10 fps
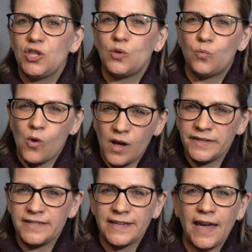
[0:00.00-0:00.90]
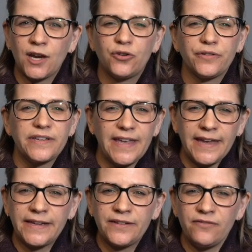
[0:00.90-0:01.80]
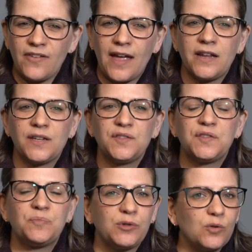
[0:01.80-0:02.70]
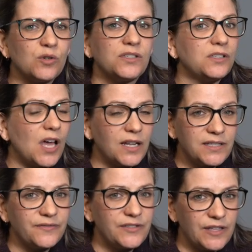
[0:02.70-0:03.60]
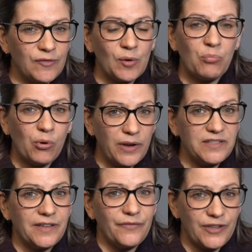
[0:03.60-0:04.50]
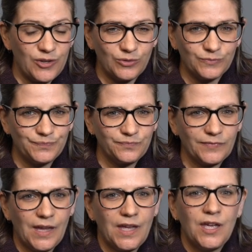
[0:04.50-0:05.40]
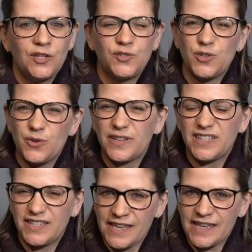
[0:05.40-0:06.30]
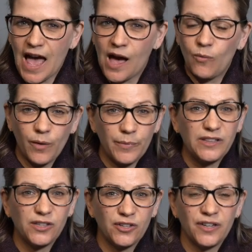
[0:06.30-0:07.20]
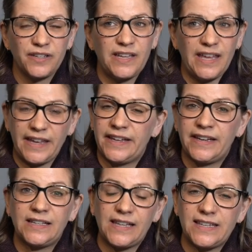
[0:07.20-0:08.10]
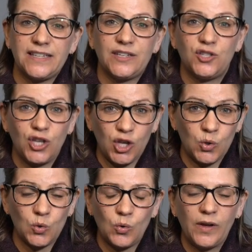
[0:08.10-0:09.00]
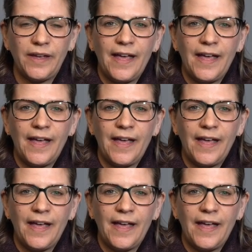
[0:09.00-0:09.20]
You'll want to get creative and explore lots of different points of view. So you can see how what we learned in lesson 2